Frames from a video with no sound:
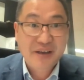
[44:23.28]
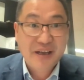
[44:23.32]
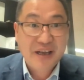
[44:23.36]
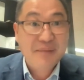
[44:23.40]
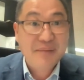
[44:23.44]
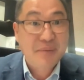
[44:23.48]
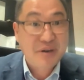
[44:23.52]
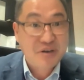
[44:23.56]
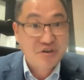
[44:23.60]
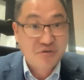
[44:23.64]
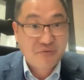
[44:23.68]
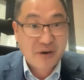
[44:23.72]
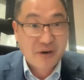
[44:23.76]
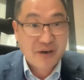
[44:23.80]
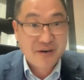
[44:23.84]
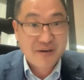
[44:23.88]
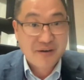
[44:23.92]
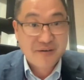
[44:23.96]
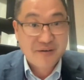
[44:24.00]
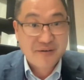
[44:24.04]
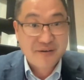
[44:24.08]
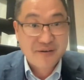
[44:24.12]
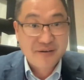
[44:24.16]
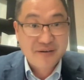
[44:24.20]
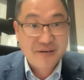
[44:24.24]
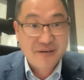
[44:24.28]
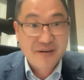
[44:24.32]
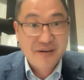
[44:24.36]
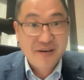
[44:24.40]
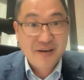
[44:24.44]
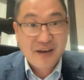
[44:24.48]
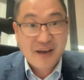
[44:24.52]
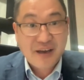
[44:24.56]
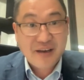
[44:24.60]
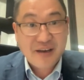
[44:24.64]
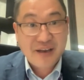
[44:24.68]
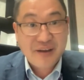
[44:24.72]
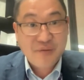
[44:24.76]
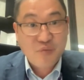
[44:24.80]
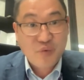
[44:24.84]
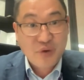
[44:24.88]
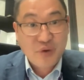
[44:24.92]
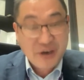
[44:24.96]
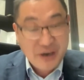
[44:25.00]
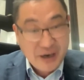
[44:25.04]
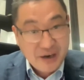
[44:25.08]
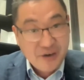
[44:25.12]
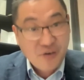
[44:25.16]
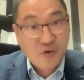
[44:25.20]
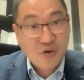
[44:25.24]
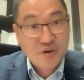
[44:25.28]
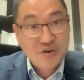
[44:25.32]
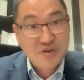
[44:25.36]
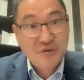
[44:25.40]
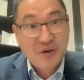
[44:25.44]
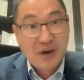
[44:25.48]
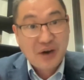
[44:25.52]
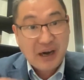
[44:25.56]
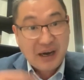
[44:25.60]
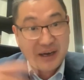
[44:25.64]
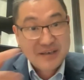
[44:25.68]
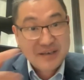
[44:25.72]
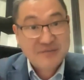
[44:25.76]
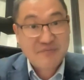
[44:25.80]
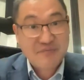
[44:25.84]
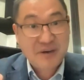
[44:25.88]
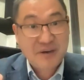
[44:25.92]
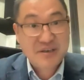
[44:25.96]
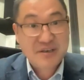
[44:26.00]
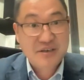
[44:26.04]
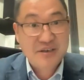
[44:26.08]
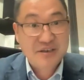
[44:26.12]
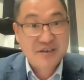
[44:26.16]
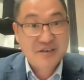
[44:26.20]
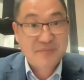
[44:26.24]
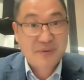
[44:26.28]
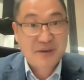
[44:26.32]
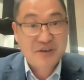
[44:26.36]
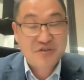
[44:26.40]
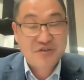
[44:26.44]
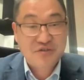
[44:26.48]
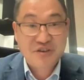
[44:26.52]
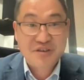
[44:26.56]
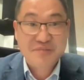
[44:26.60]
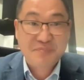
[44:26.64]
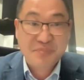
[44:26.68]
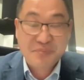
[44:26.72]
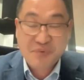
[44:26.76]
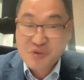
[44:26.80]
image grader. And then we can also ask retina specialists.